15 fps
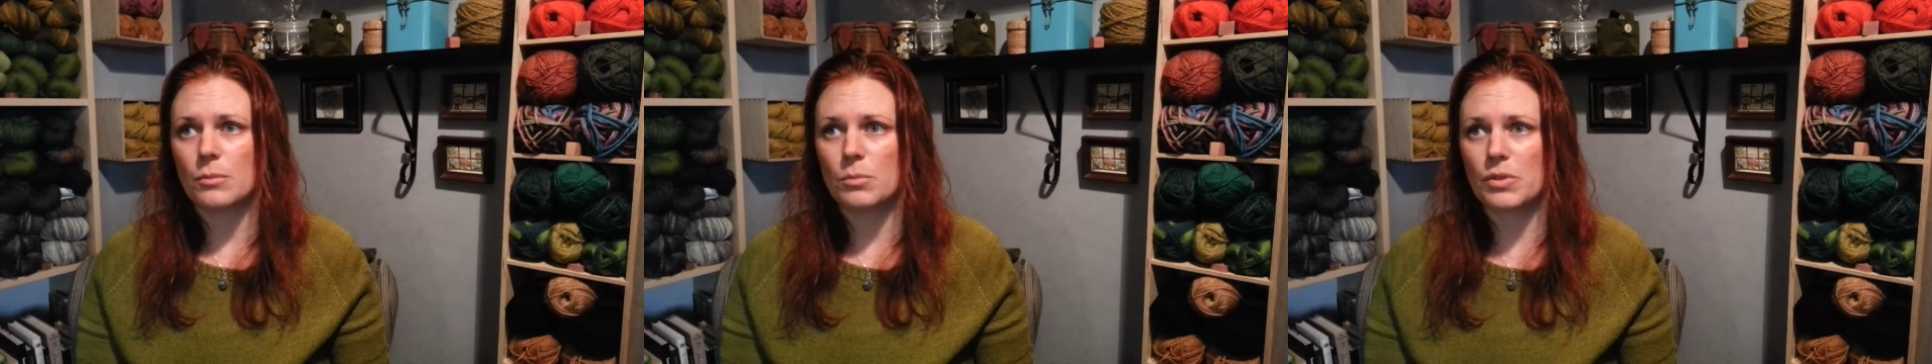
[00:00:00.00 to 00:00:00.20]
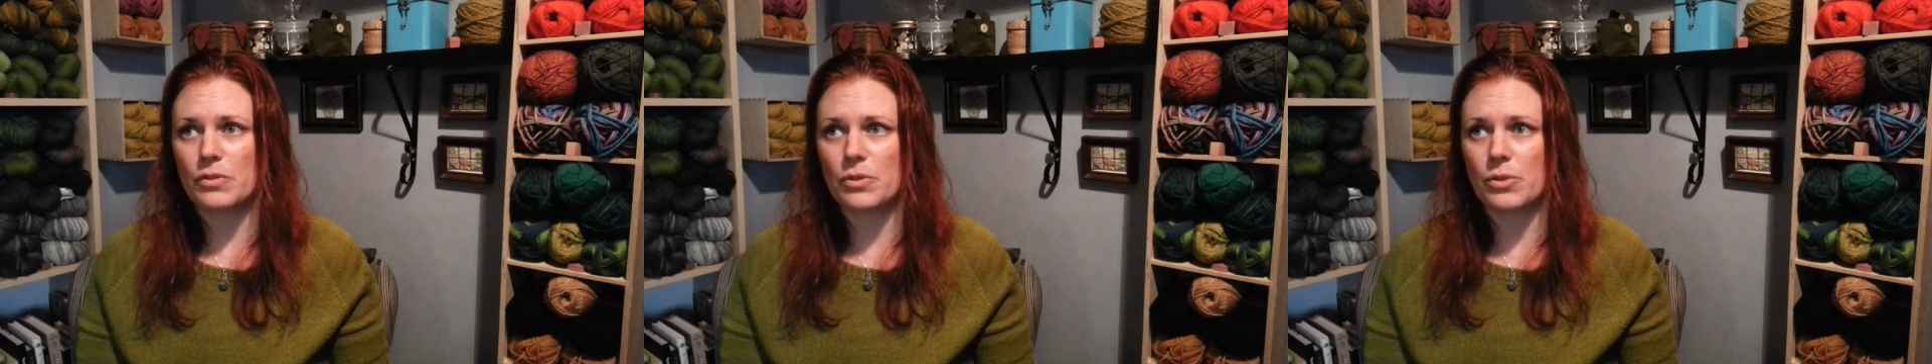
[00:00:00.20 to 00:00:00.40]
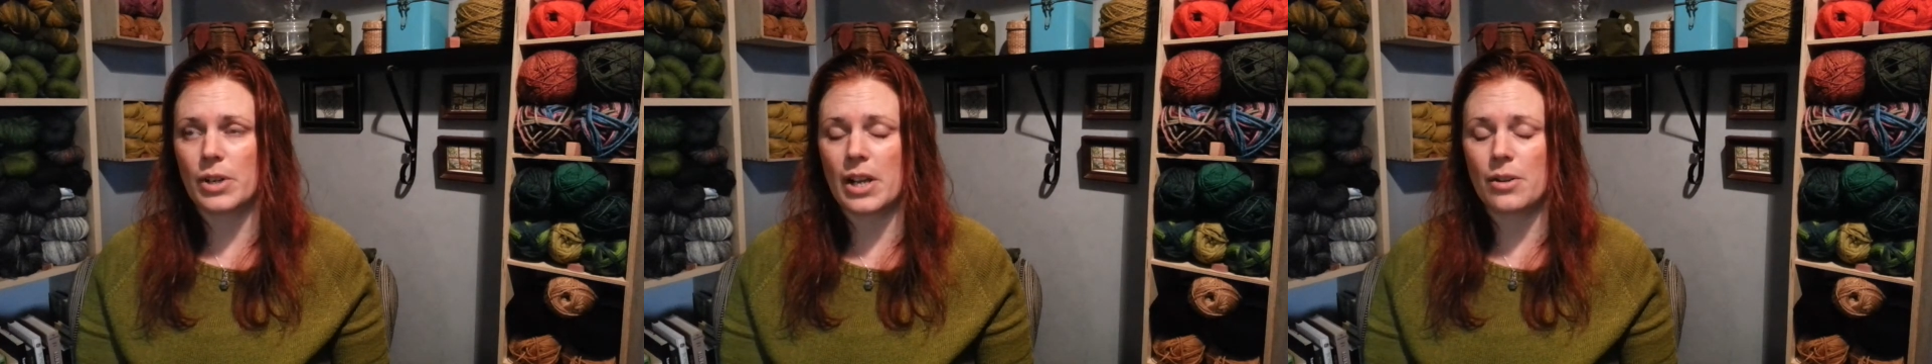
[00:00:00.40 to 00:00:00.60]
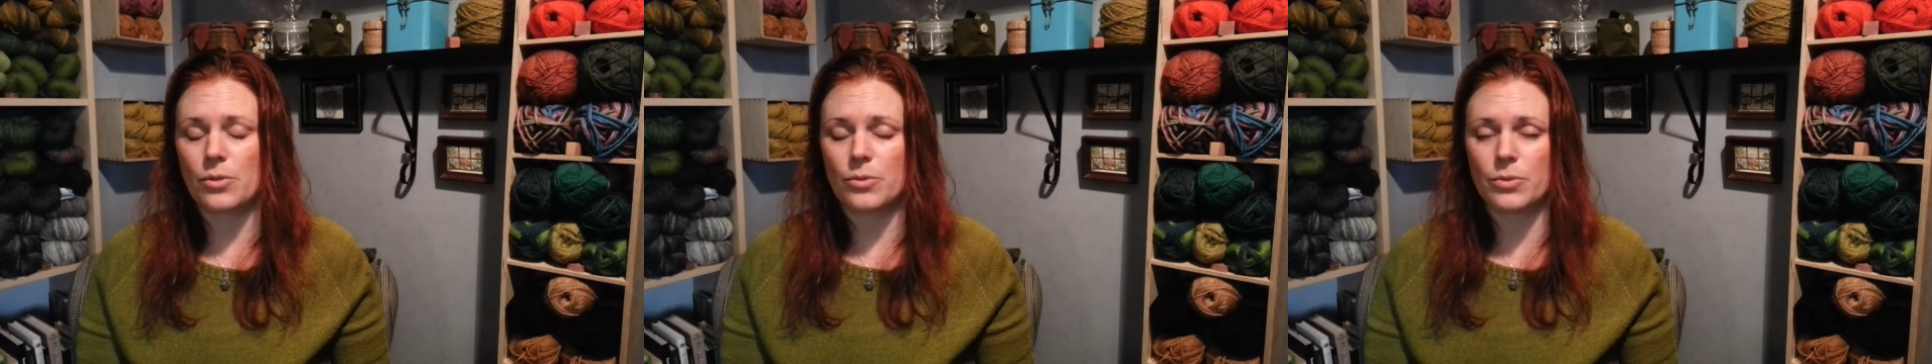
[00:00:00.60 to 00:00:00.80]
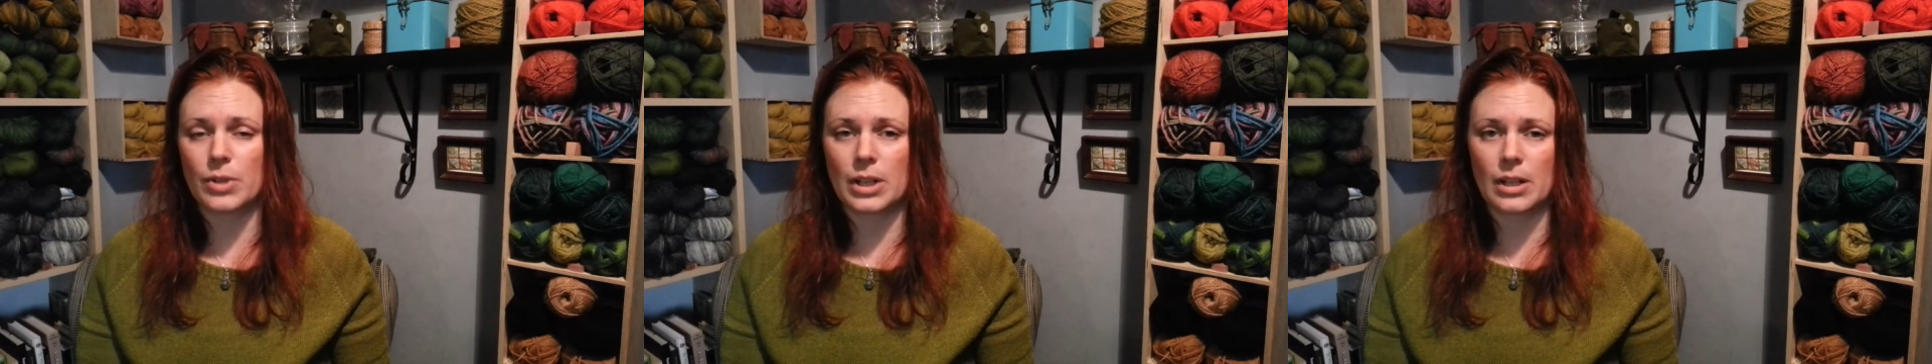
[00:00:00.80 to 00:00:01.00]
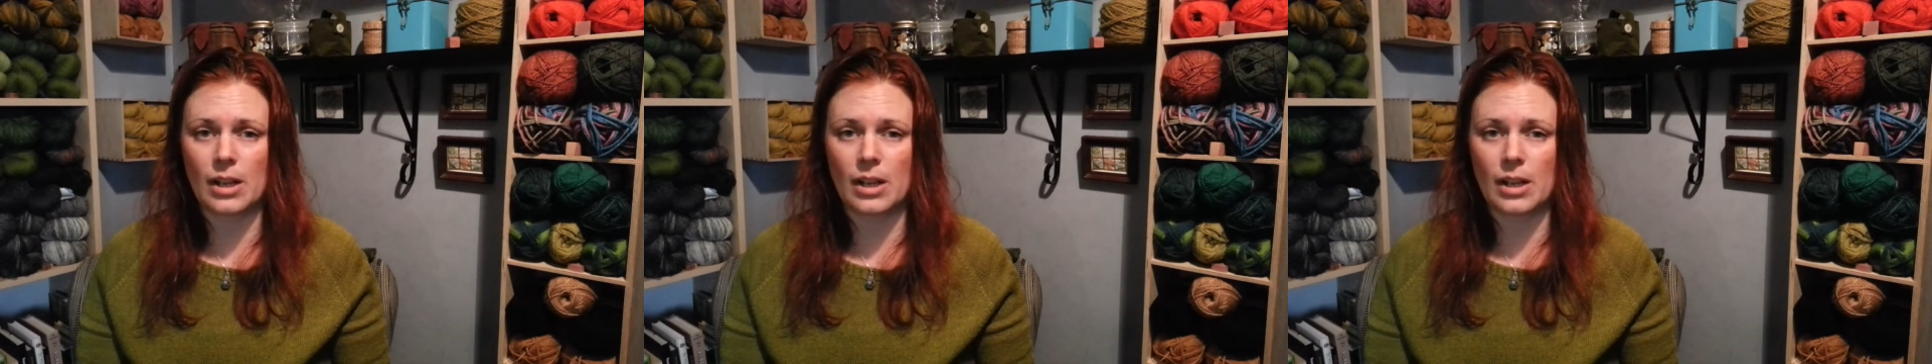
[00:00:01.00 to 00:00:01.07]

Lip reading: before I run